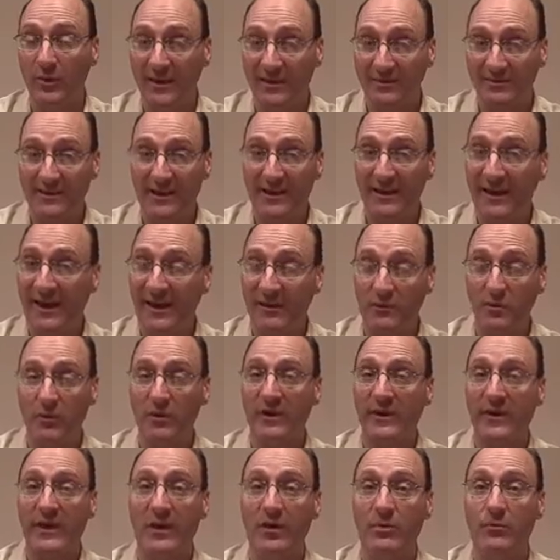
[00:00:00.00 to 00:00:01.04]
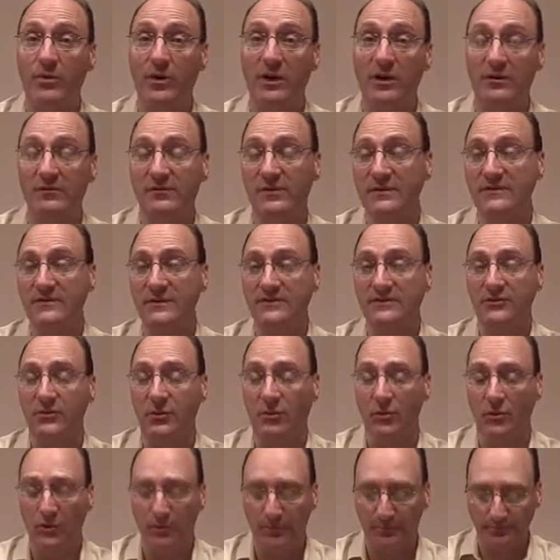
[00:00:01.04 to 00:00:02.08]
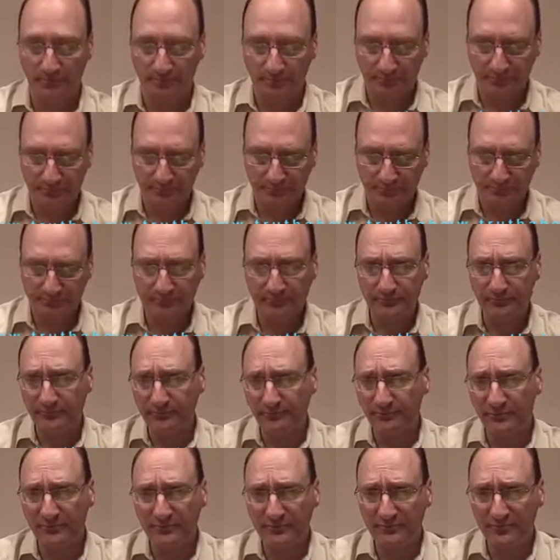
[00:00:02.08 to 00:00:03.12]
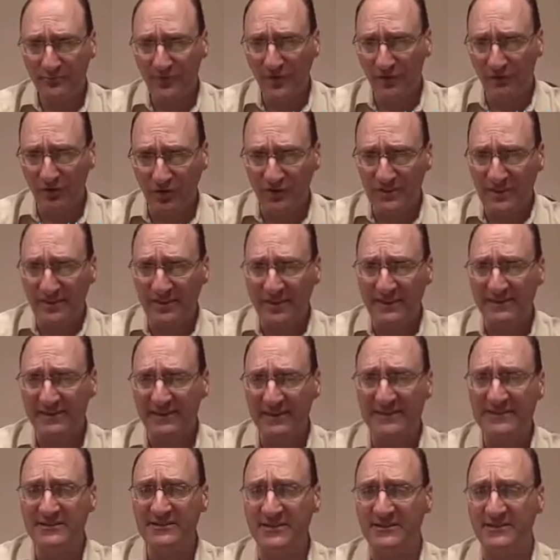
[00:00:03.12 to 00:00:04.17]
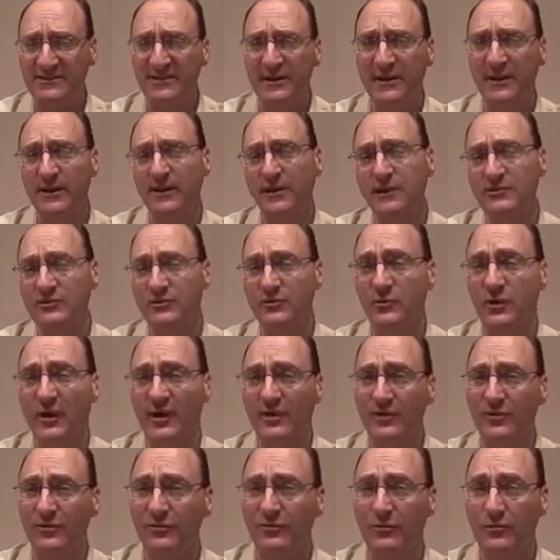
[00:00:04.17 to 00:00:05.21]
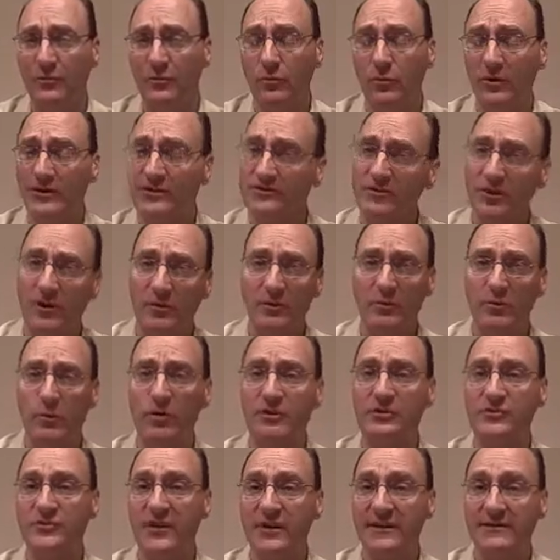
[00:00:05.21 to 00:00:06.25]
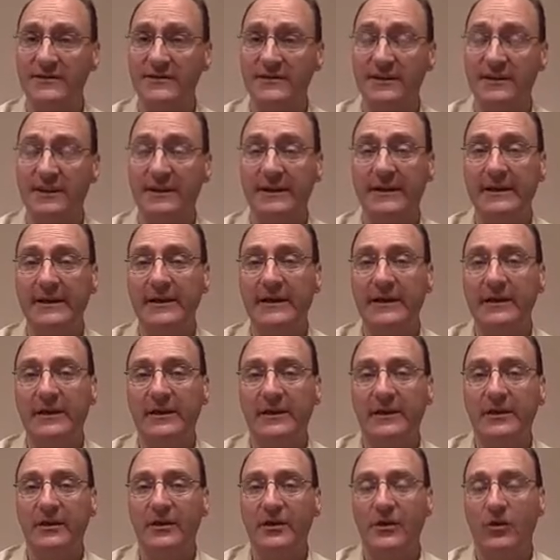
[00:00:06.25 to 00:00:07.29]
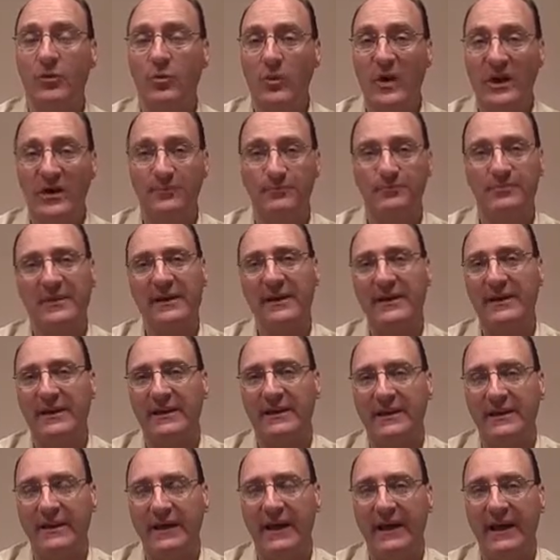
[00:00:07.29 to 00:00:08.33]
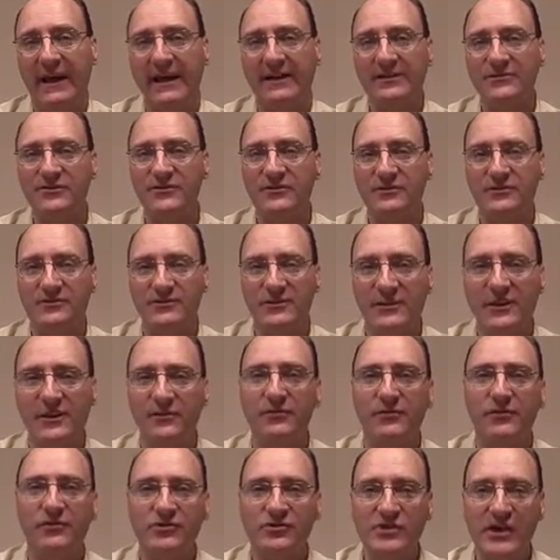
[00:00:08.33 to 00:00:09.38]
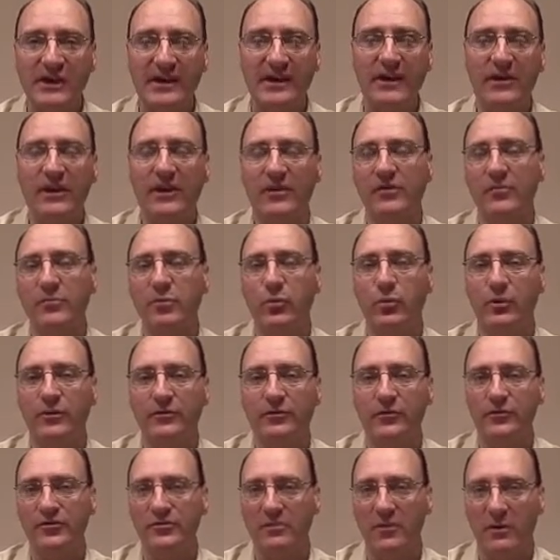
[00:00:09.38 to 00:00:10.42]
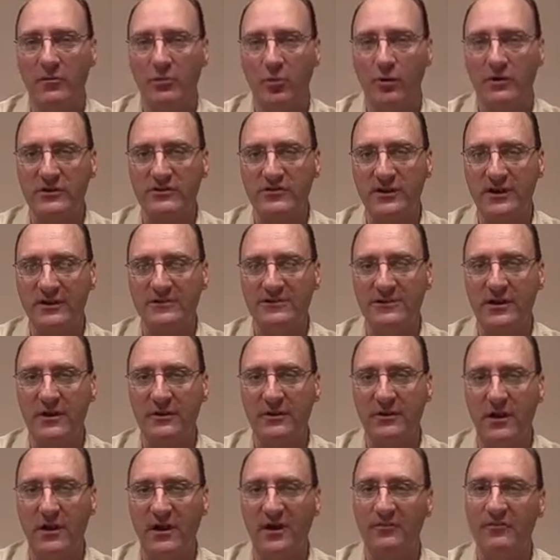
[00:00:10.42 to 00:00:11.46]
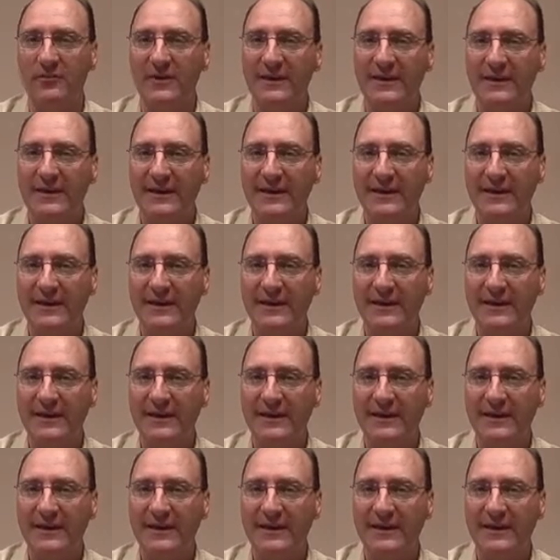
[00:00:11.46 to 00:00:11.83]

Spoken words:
or we can take, hey, we want to help all of us as a whole. Really, that then leads us to kind of what is going on with mortgage rates. Well, as you can see, if you check out our report, truthaboutmortgagerates.com,